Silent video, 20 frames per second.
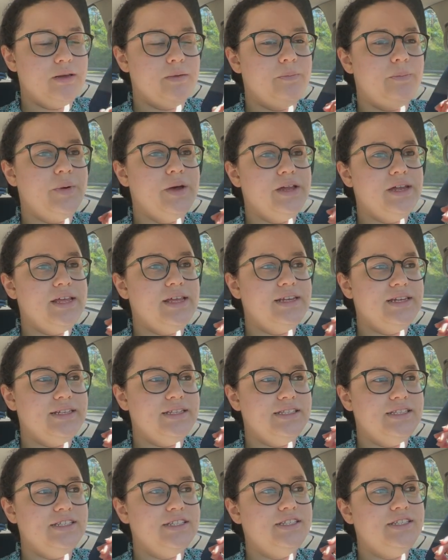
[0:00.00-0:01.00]
but it
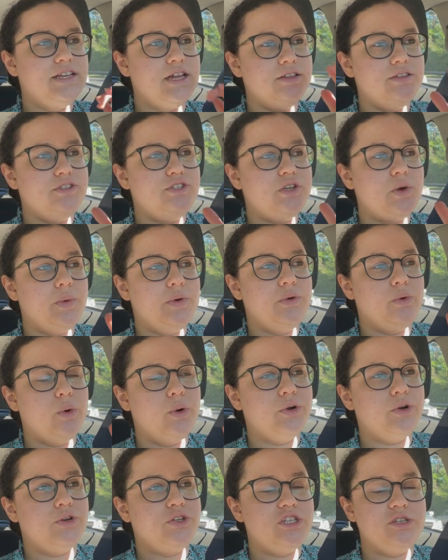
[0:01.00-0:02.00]
is done so in
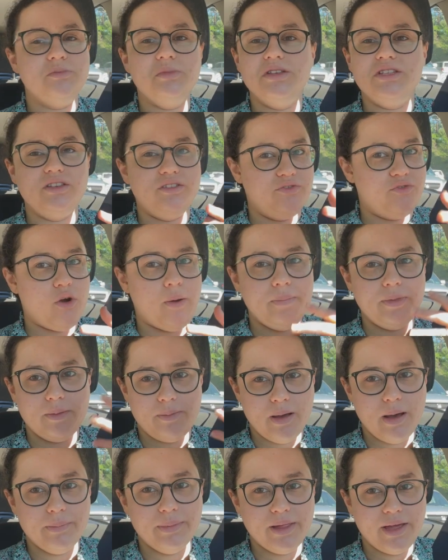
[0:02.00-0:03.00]
order to misinform the
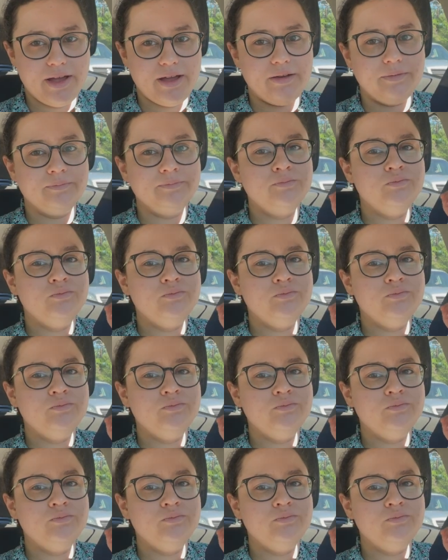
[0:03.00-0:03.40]
public.